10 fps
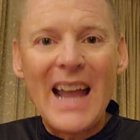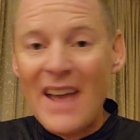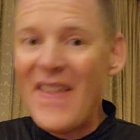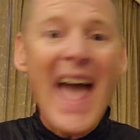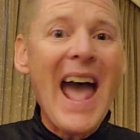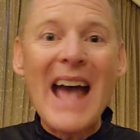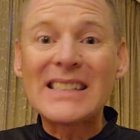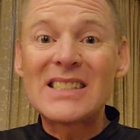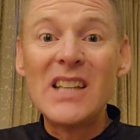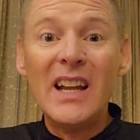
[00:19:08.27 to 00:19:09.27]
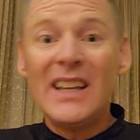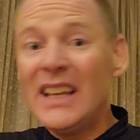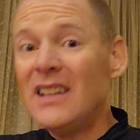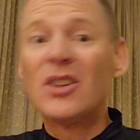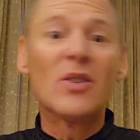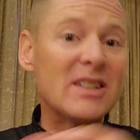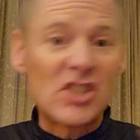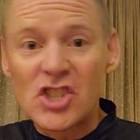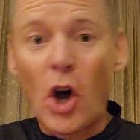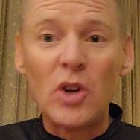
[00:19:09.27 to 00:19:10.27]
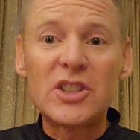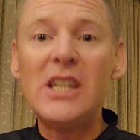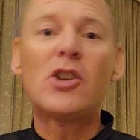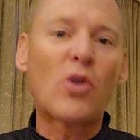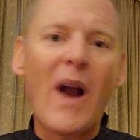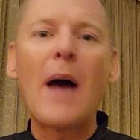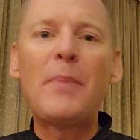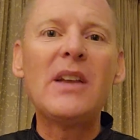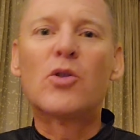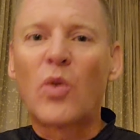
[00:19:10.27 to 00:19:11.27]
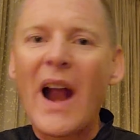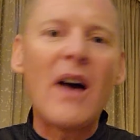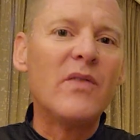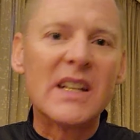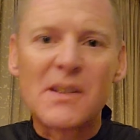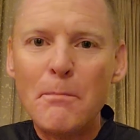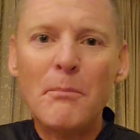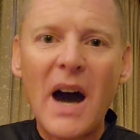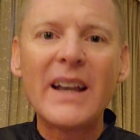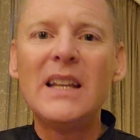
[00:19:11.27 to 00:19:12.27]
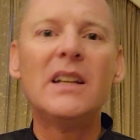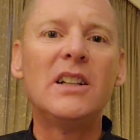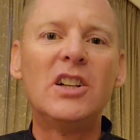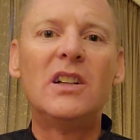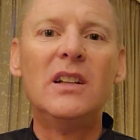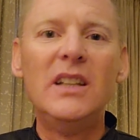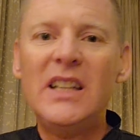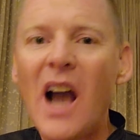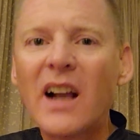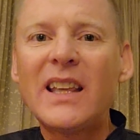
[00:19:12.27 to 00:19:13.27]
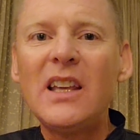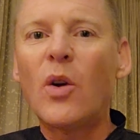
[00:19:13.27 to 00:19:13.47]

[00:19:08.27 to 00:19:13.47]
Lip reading: And that's either in salty, crappy ground that's muddy and yucky,